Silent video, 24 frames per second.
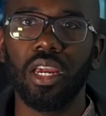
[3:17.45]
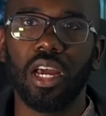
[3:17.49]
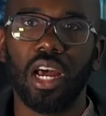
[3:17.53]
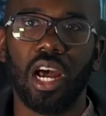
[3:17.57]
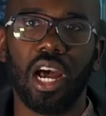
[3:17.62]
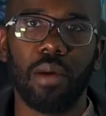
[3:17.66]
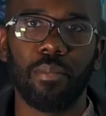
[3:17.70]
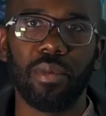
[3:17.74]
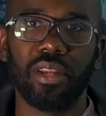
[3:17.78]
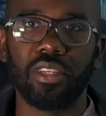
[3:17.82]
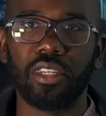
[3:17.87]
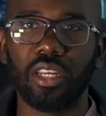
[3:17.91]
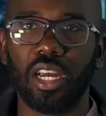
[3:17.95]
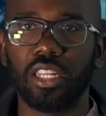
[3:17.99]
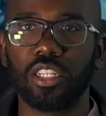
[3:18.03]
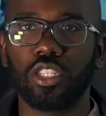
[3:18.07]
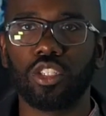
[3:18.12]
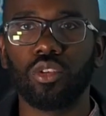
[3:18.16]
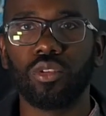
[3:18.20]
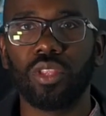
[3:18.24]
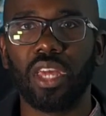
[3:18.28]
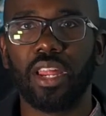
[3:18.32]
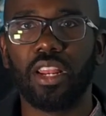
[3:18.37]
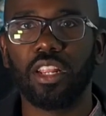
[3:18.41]
It does
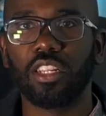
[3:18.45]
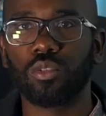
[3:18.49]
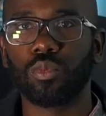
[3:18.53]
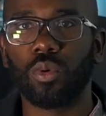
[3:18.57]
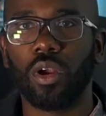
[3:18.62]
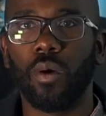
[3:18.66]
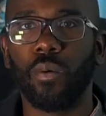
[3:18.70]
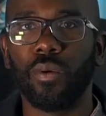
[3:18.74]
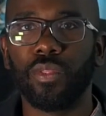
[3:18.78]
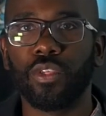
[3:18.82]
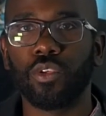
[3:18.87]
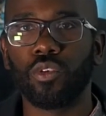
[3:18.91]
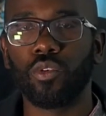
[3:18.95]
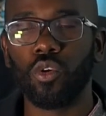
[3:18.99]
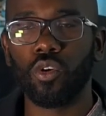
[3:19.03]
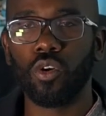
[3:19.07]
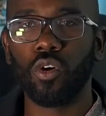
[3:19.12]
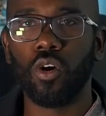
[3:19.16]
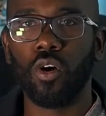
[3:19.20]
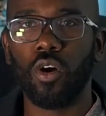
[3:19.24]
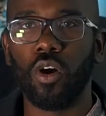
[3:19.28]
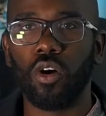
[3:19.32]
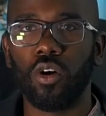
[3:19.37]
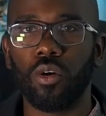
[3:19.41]
do that as well with the
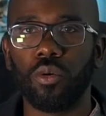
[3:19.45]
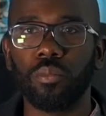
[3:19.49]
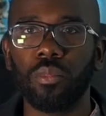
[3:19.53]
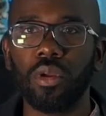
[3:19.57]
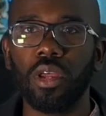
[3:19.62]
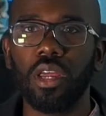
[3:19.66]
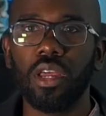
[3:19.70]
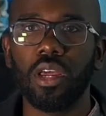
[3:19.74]
Google Home,